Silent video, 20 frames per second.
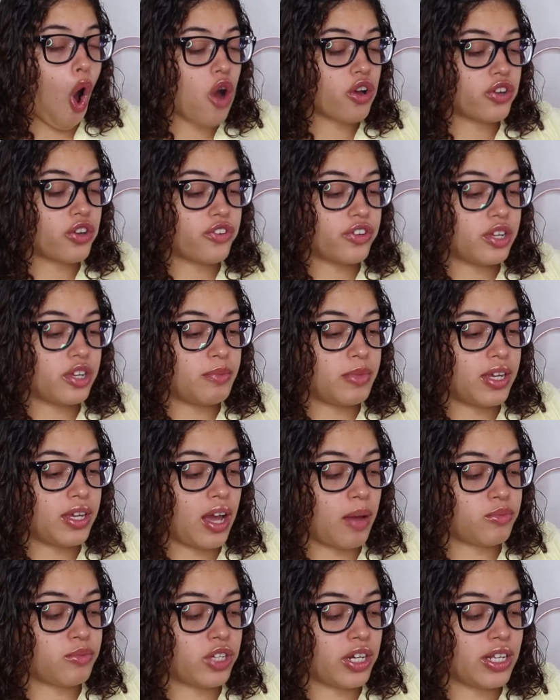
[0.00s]
creamy.
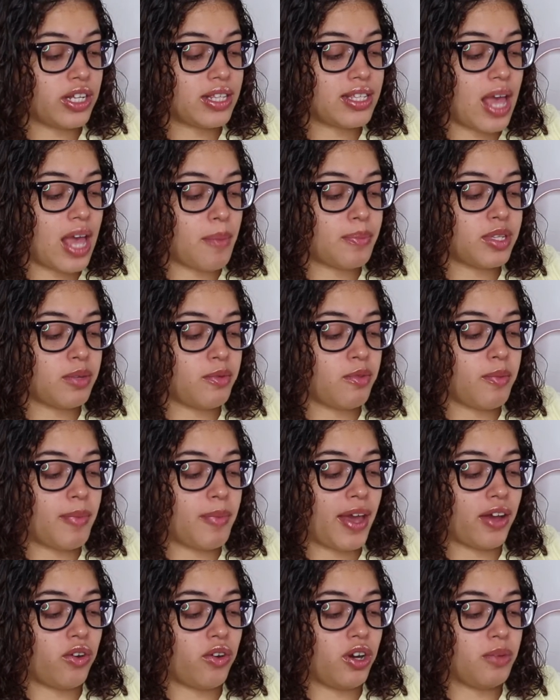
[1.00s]
I'm trying to tap some of it
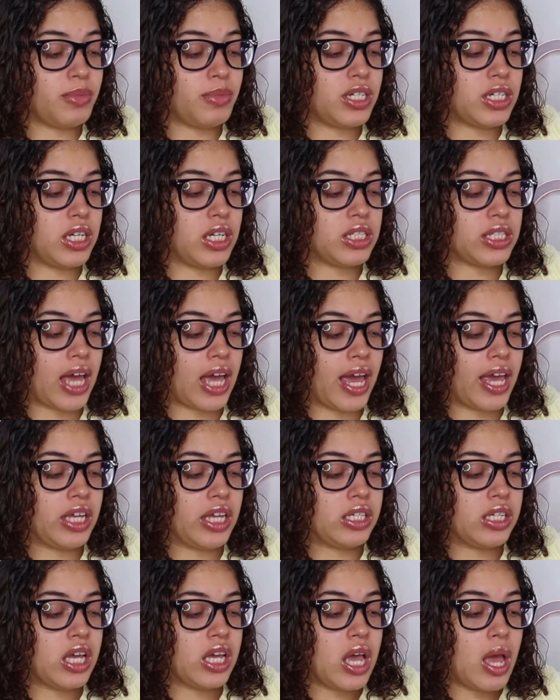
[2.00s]
back on because
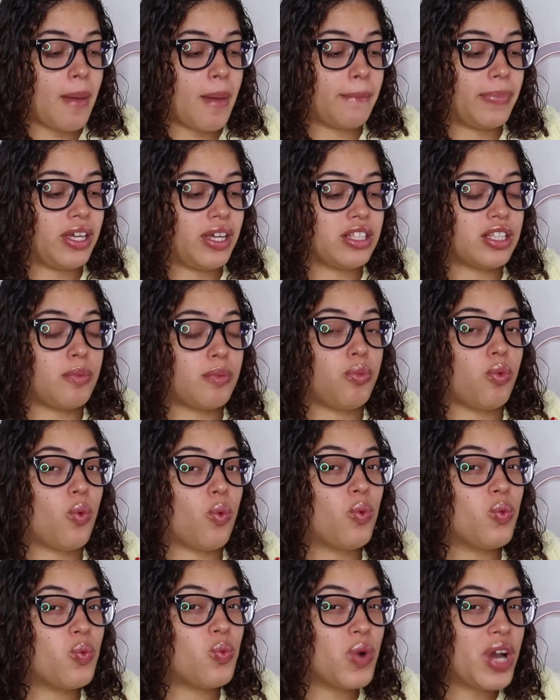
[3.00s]
I picked up
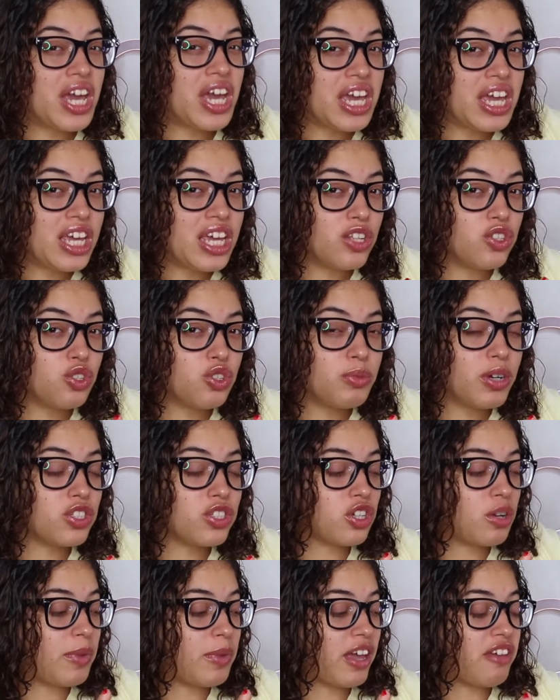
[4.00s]
way too
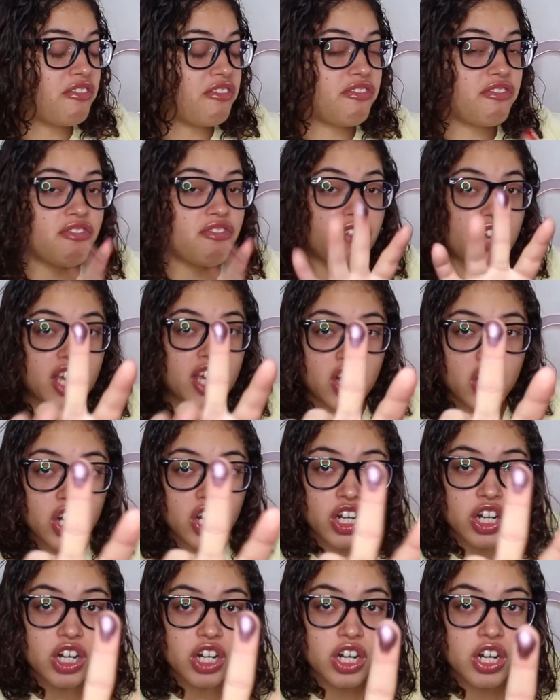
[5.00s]
much on my
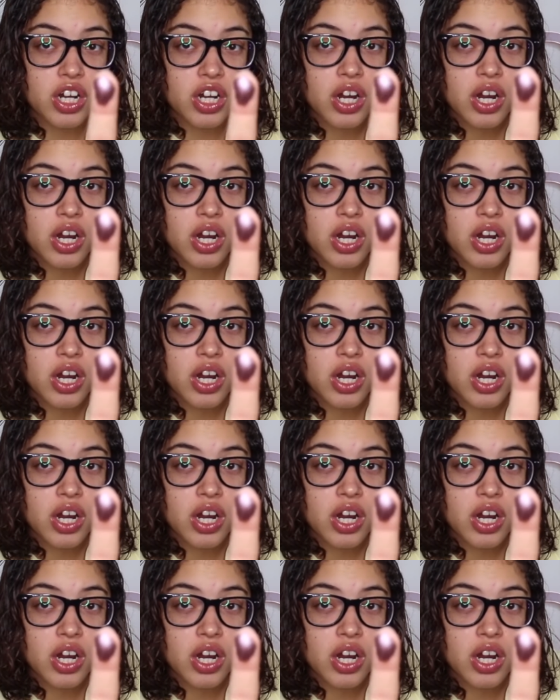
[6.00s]
finger.